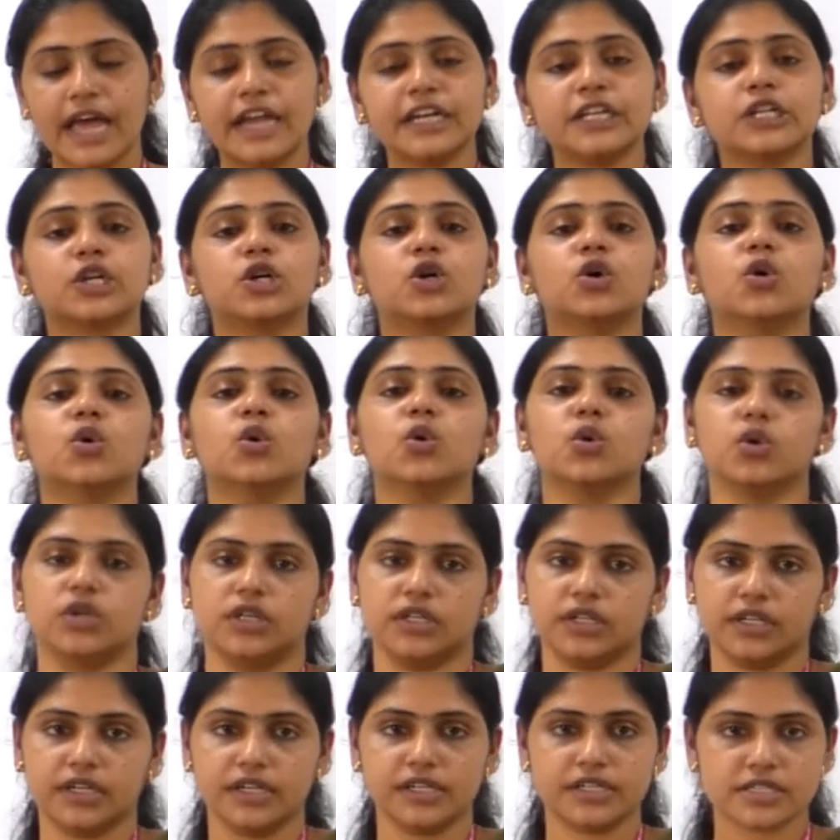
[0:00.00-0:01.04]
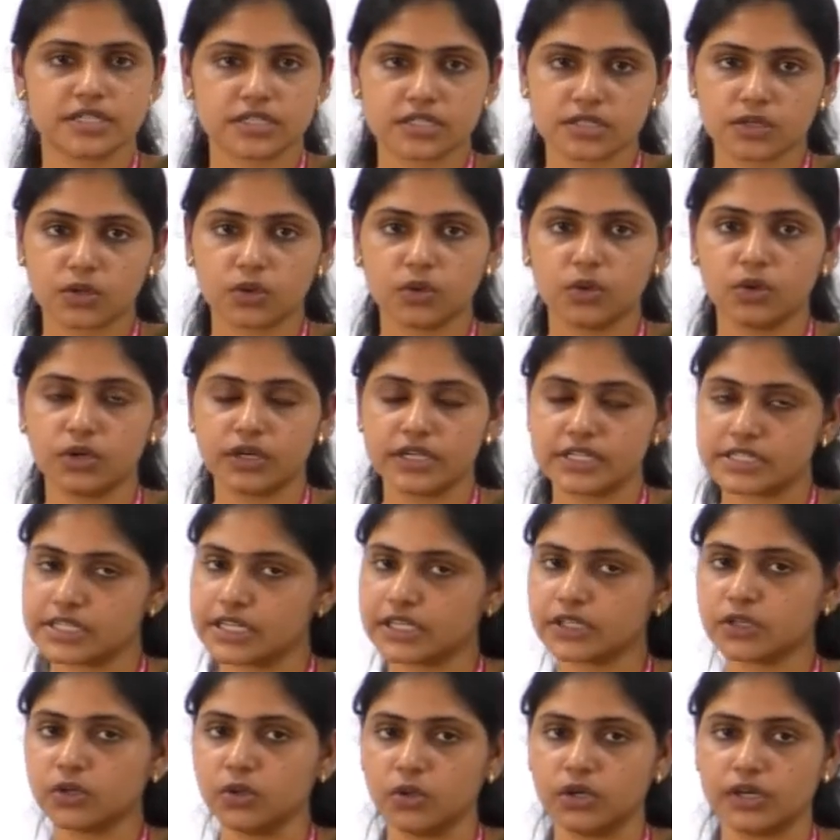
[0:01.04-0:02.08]
and cool. It is cool. Is
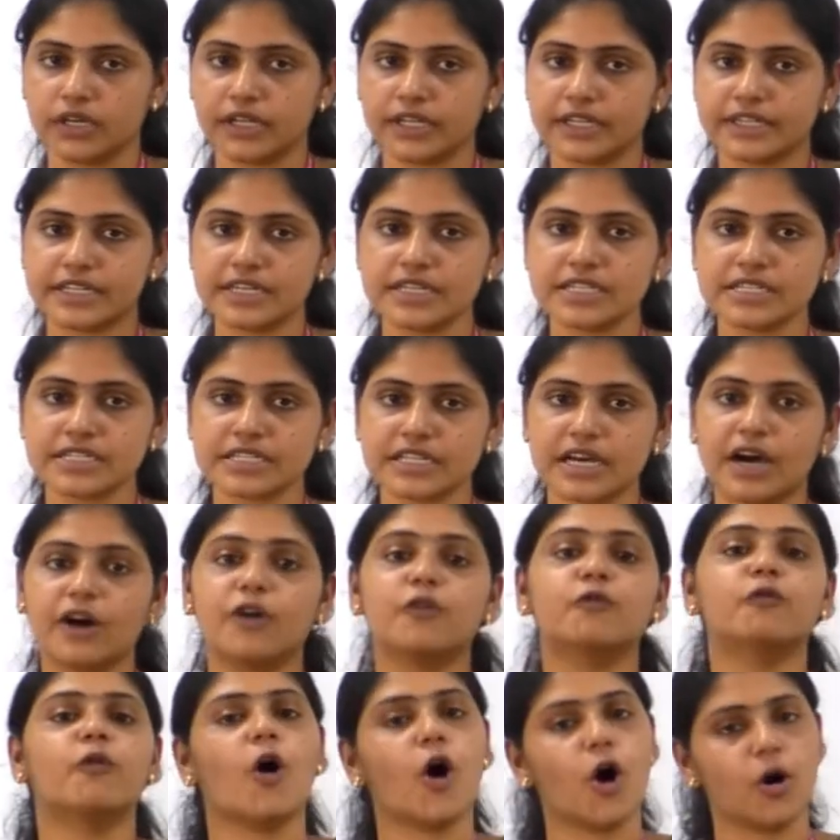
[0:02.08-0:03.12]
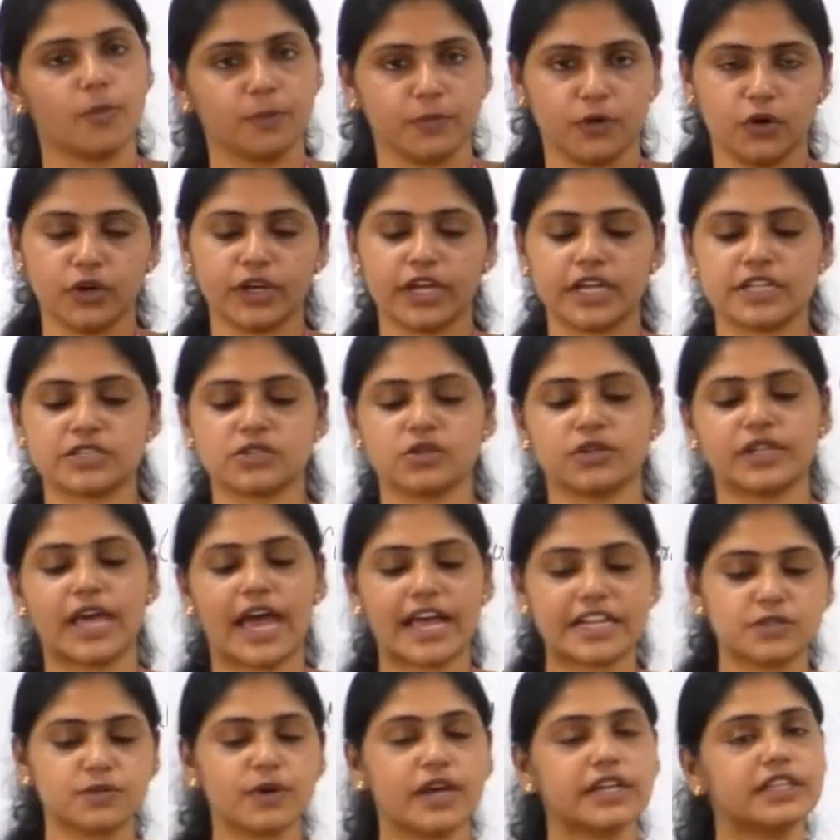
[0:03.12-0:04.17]
it cool? It is warm. Okay, so
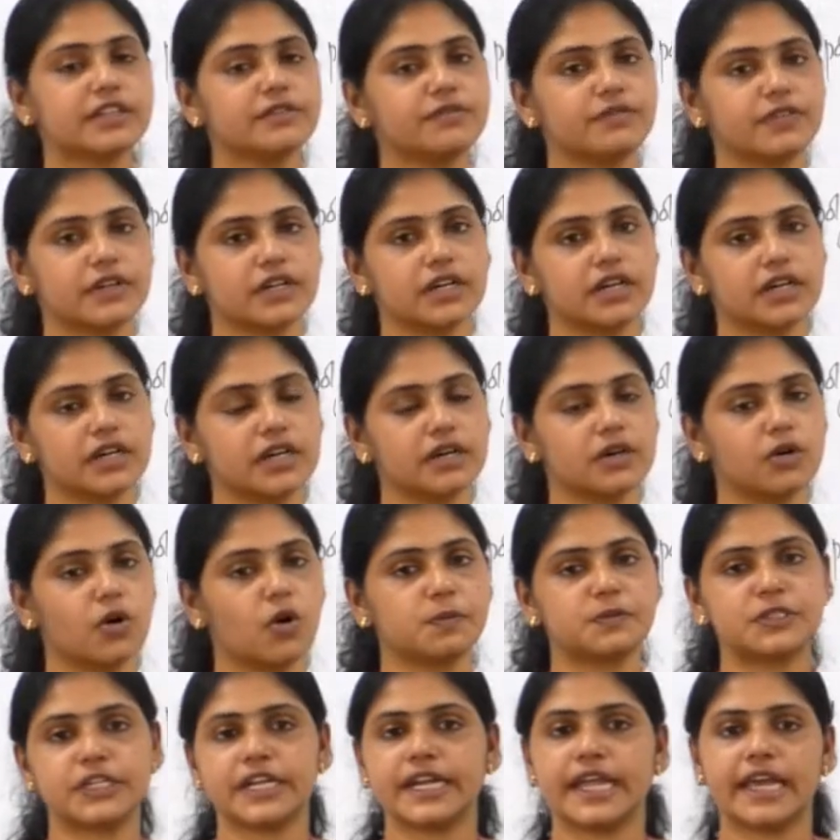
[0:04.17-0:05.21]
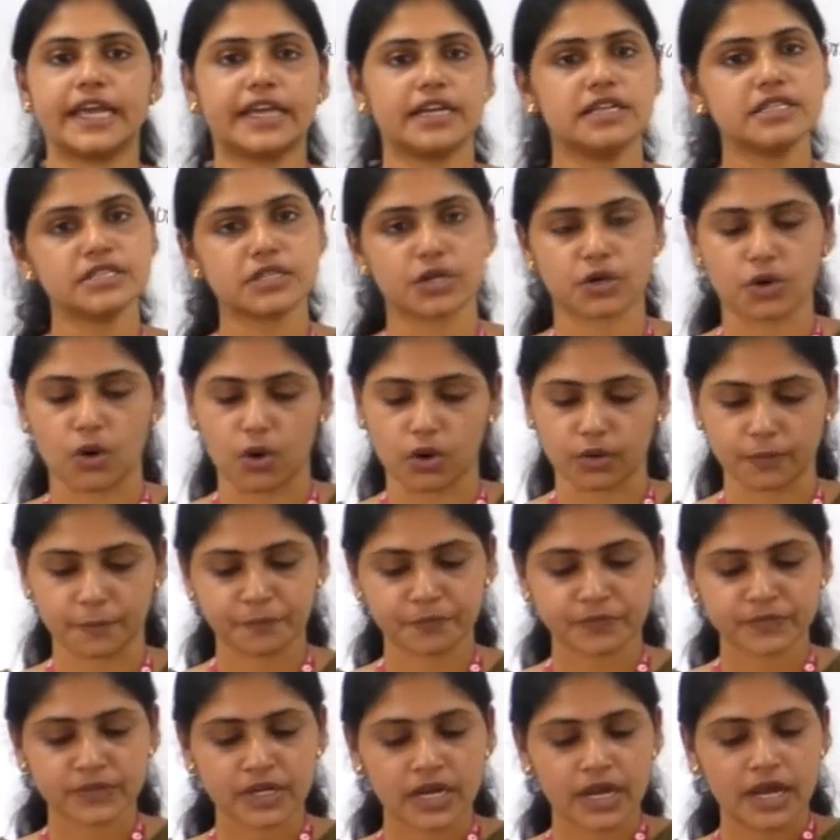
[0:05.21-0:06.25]
that's why the option A is wrong.
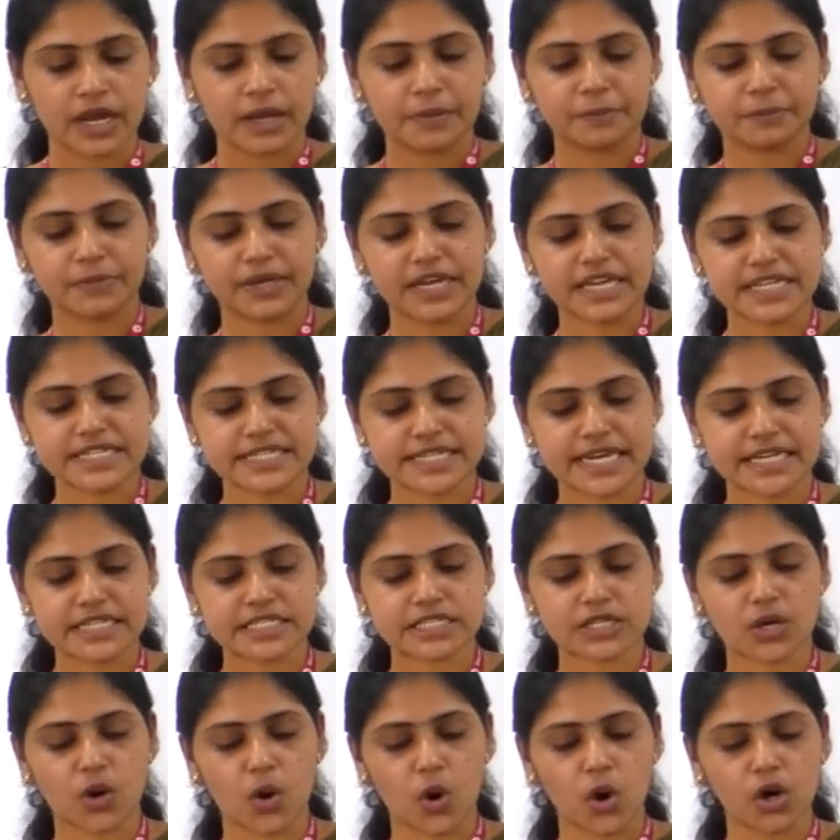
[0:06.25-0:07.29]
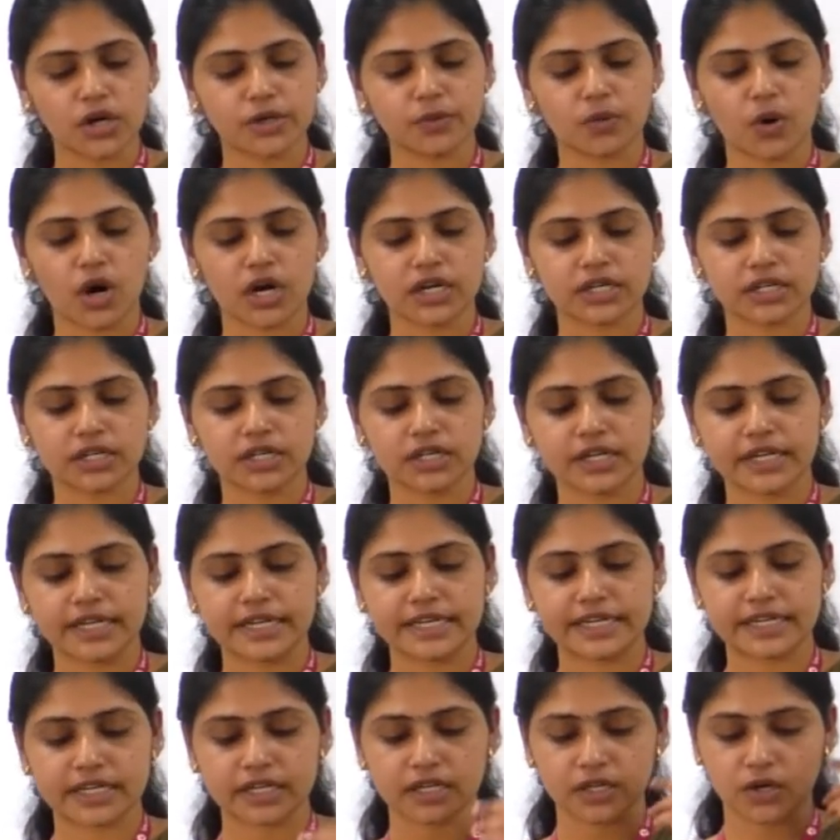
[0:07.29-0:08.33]
B says cold
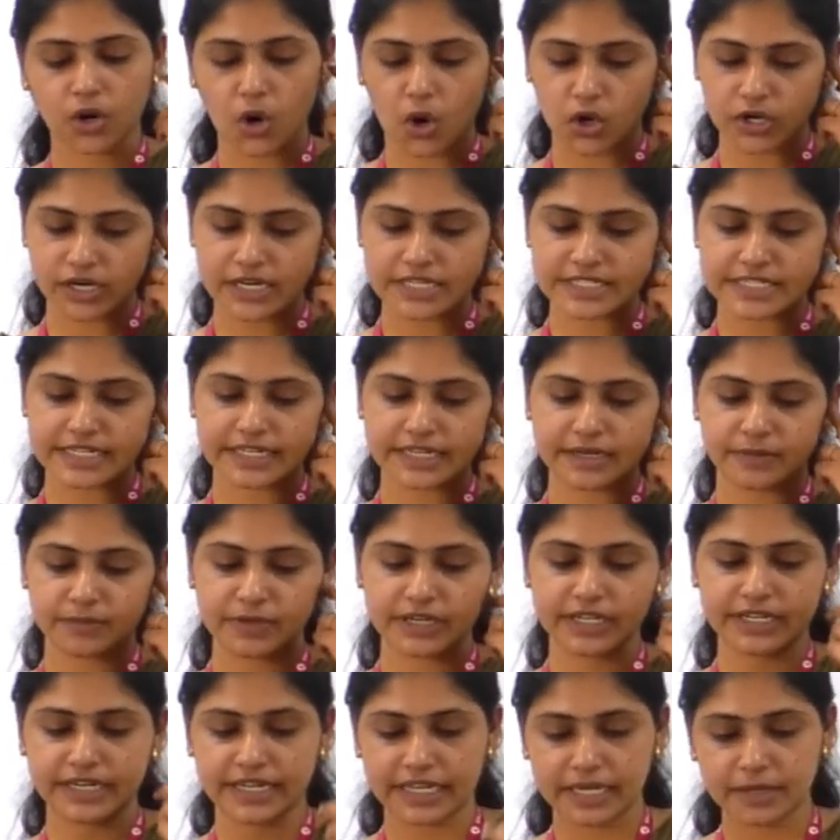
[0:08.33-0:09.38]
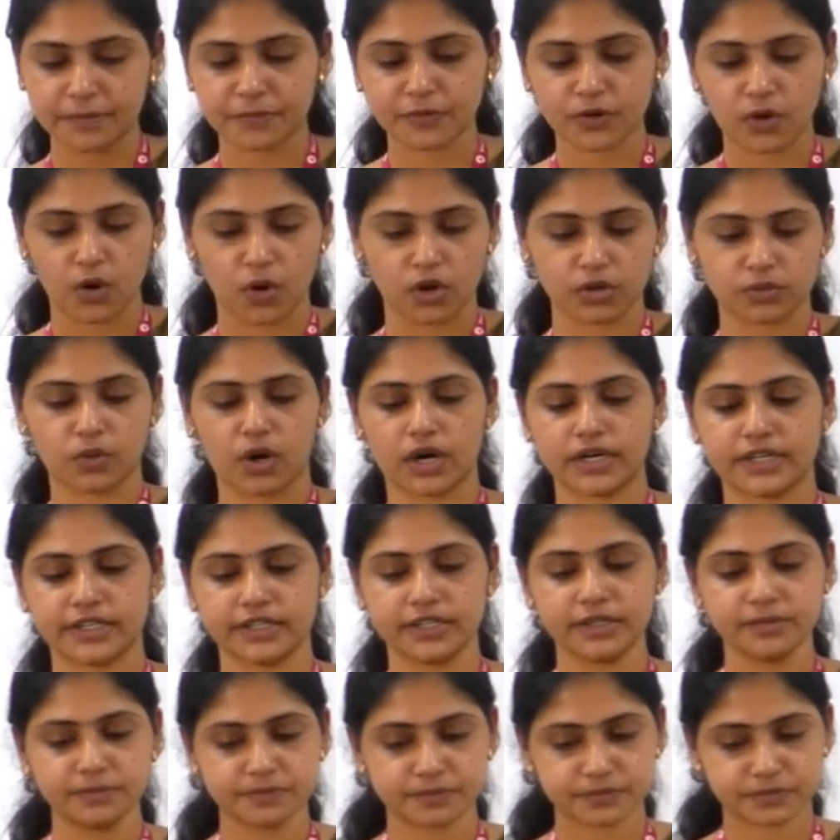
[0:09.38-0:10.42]
water corals inhabit deep cold water.